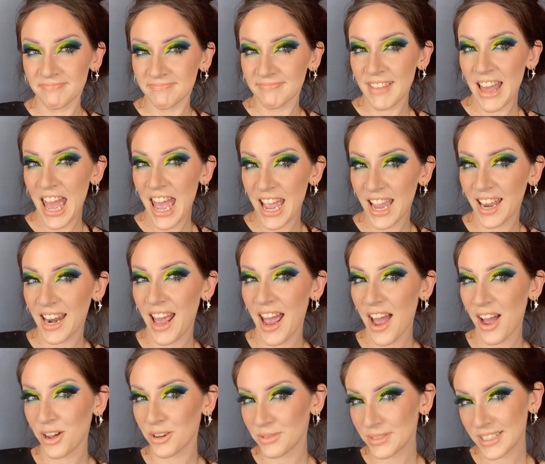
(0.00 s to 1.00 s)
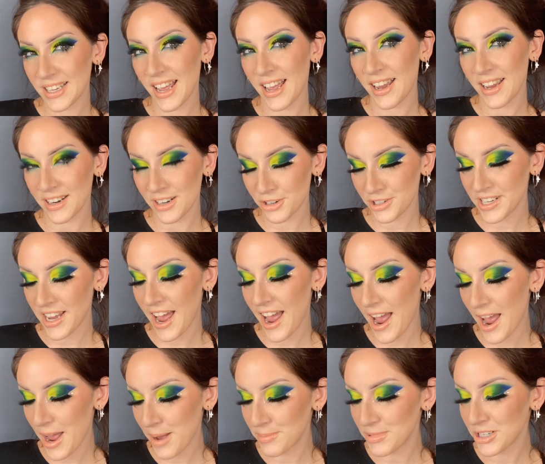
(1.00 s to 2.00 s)
hanging out, taking your
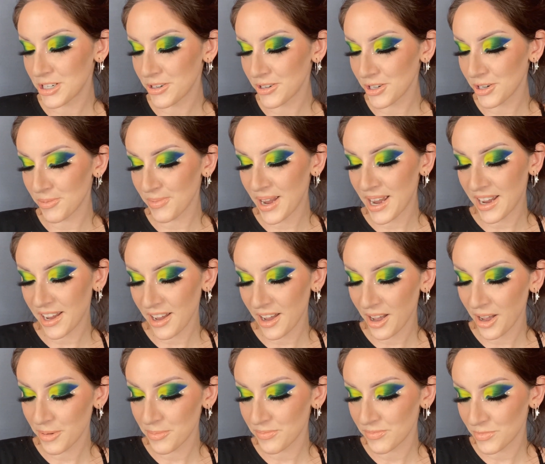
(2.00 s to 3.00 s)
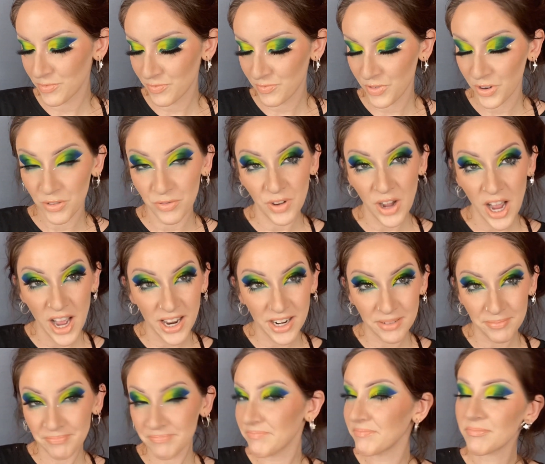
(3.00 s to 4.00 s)
time, doing your makeup for
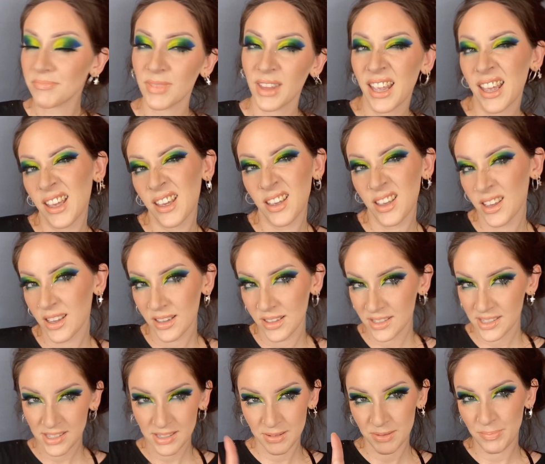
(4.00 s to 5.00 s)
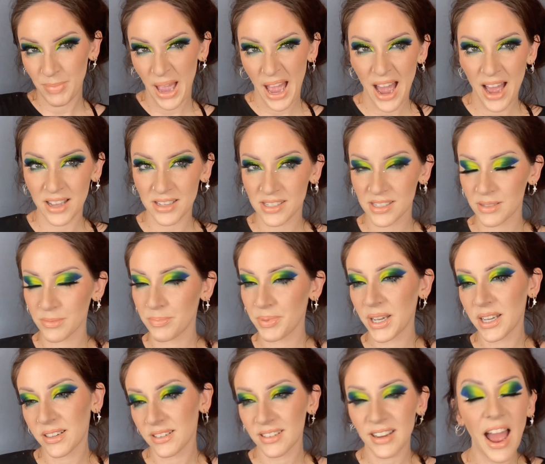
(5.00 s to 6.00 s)
fun, pass.
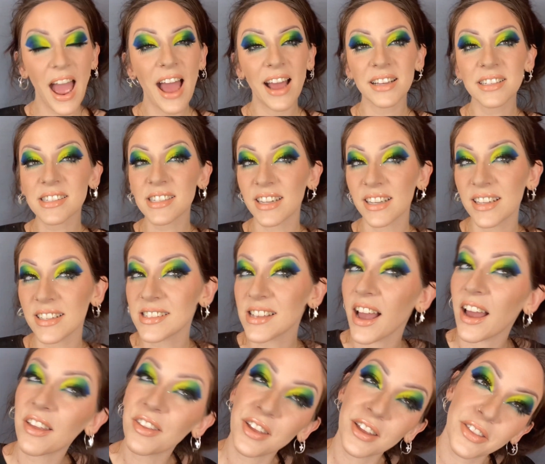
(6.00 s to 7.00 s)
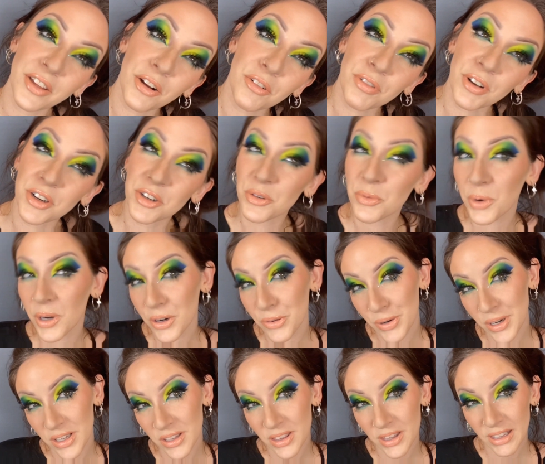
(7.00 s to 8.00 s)
But as it is, I think they're fun to work
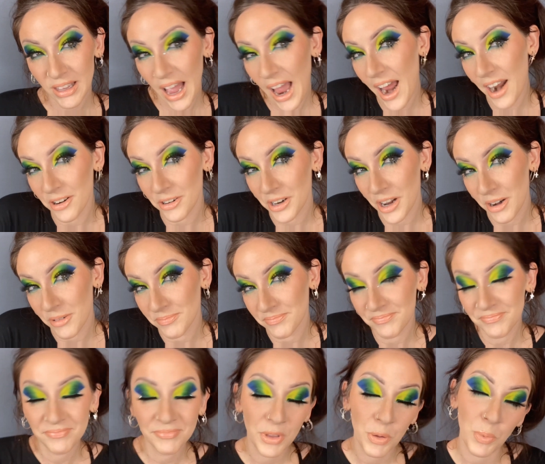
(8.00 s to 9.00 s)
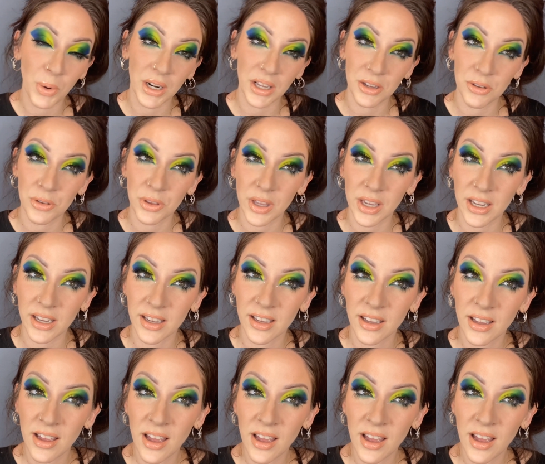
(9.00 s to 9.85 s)
with. I don't know. What do you think?